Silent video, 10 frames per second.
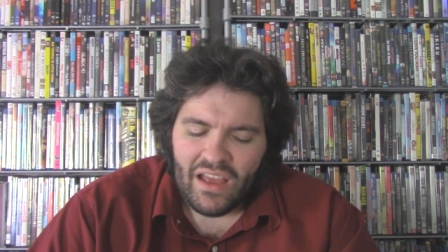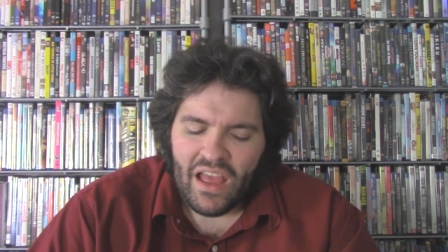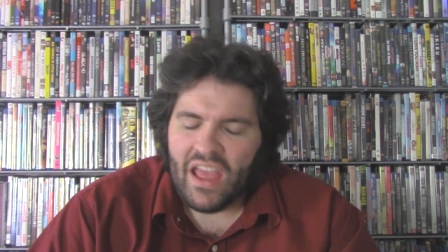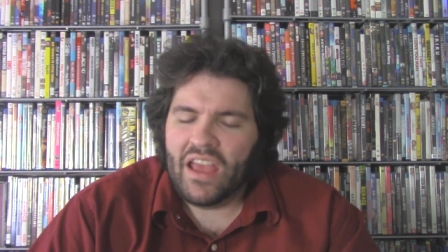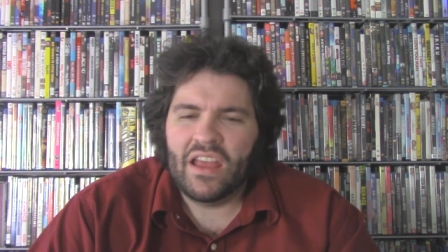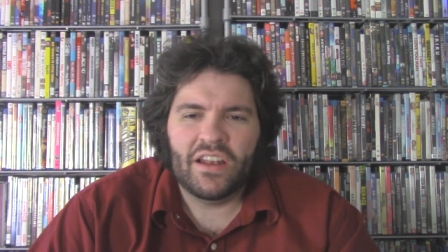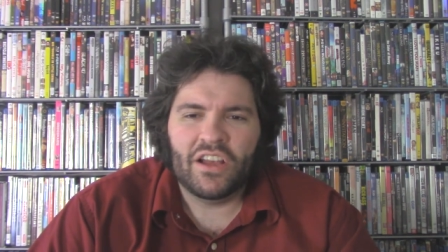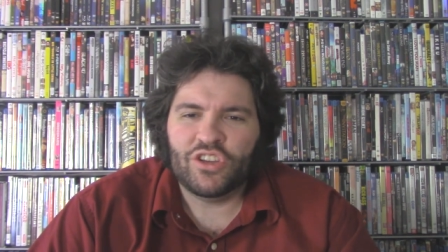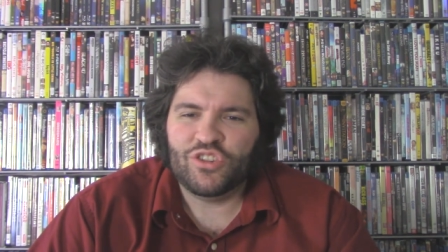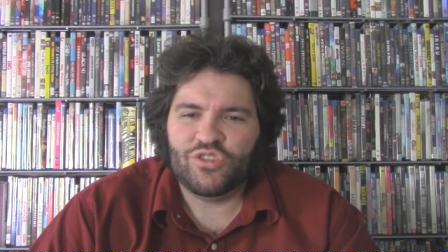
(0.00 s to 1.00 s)
in
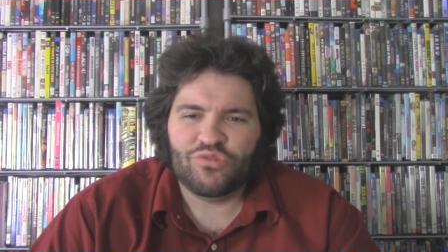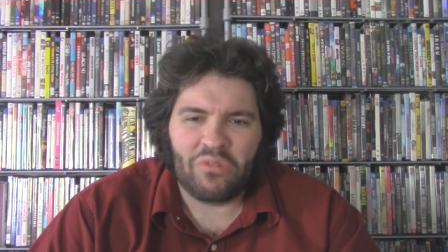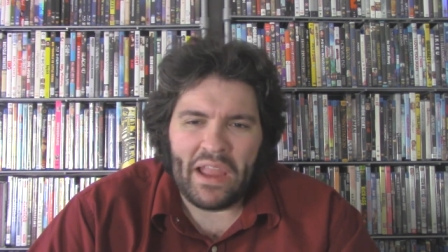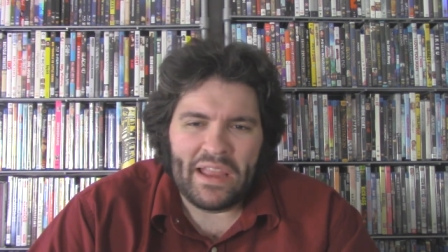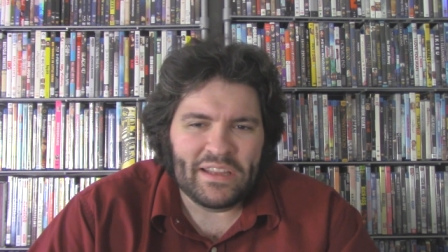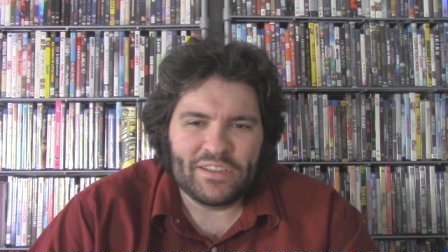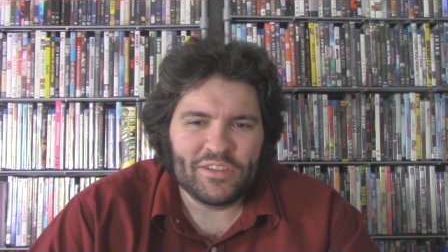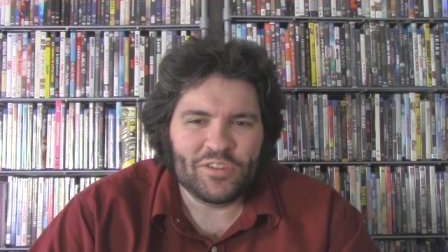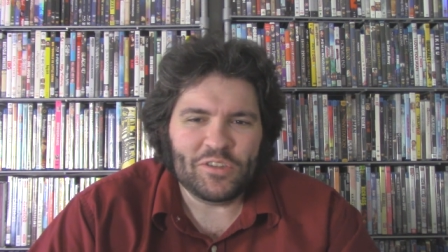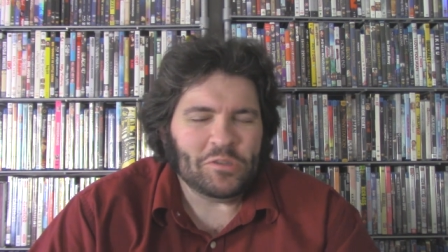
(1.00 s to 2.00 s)
a
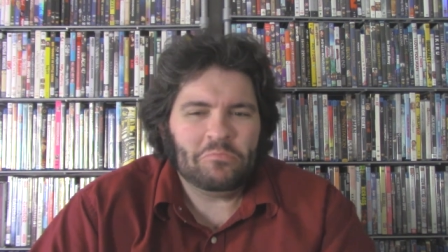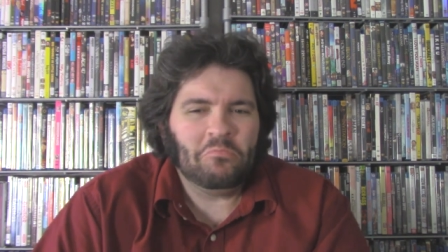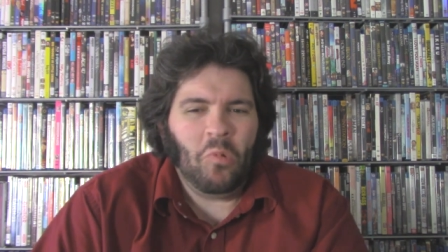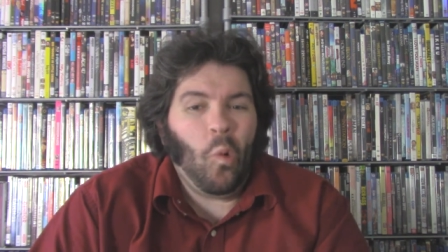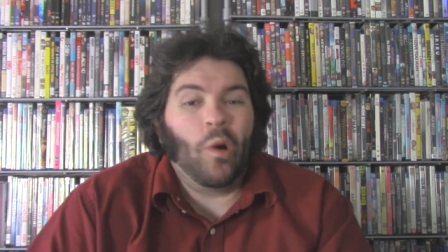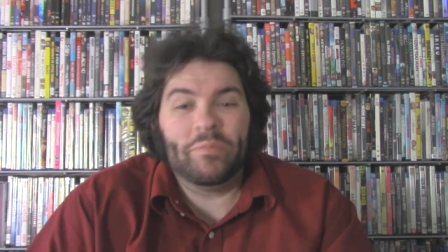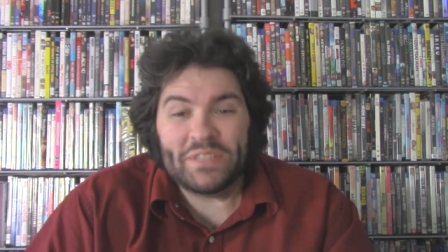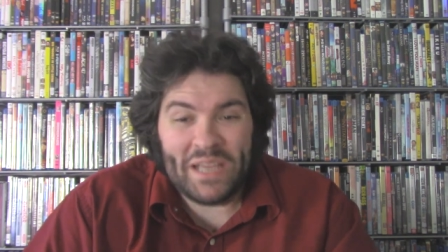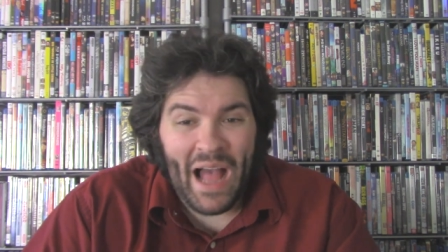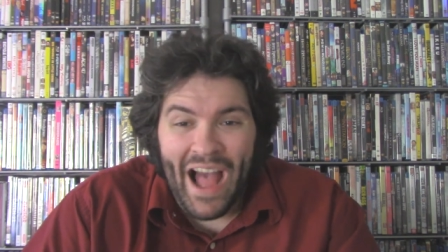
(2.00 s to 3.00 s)
strange,
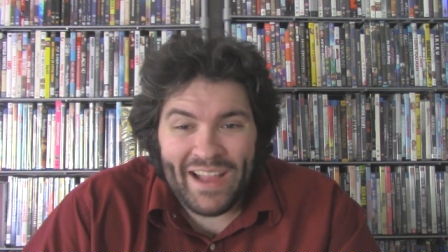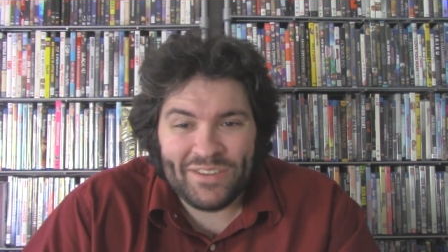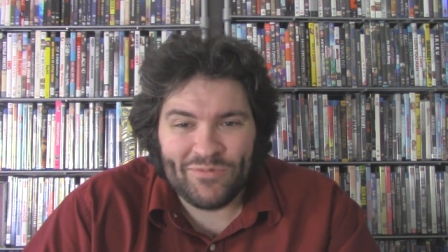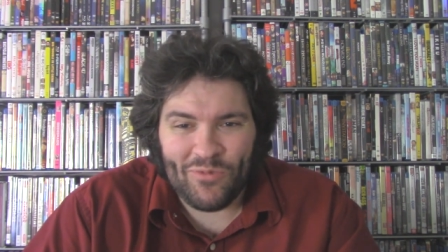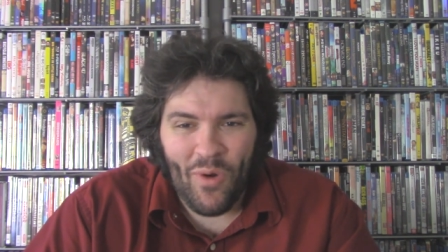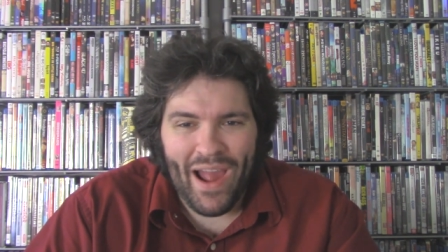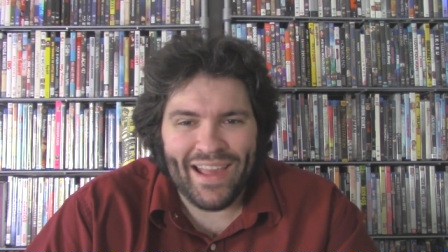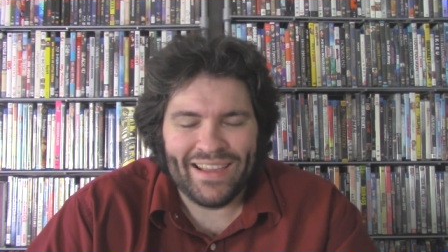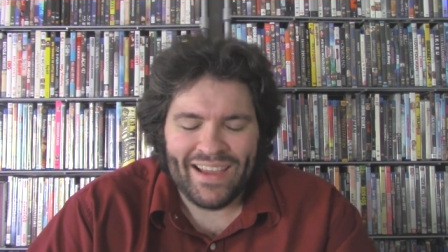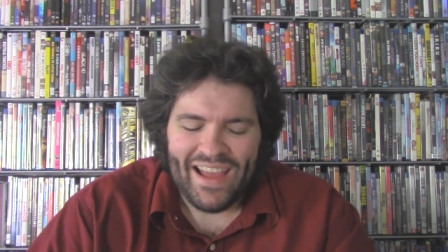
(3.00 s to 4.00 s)
warped kind of
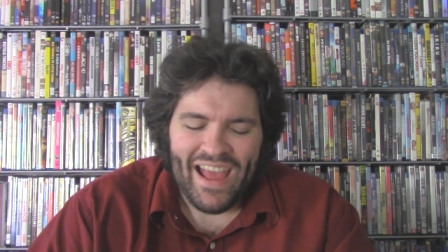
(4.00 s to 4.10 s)
way.